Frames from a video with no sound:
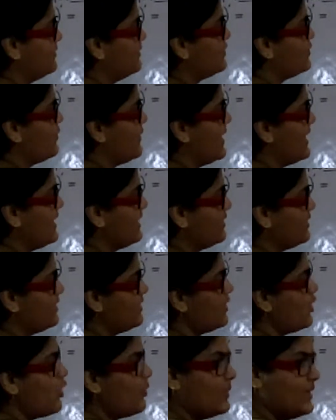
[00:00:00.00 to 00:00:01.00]
squaring the
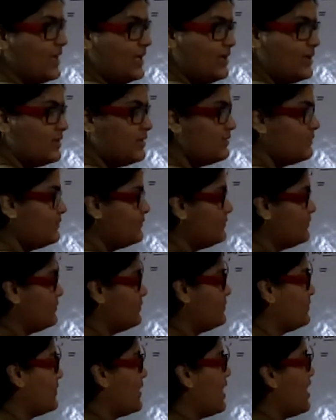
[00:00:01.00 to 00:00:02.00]
denominator,
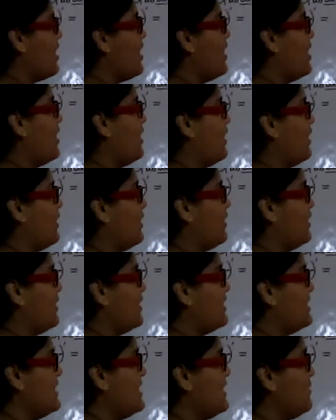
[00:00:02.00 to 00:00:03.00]

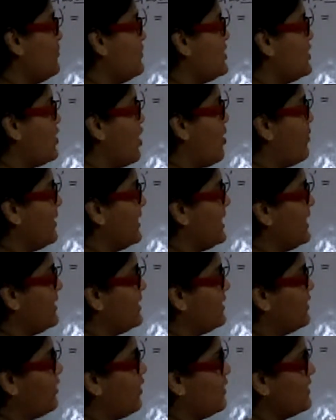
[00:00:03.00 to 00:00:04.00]
keep
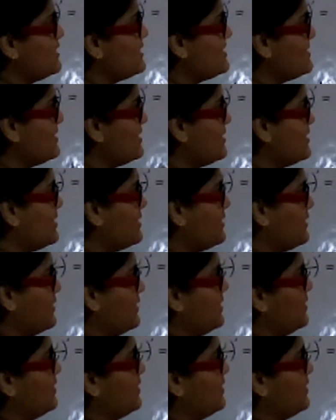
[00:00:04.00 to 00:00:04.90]
denominator constant,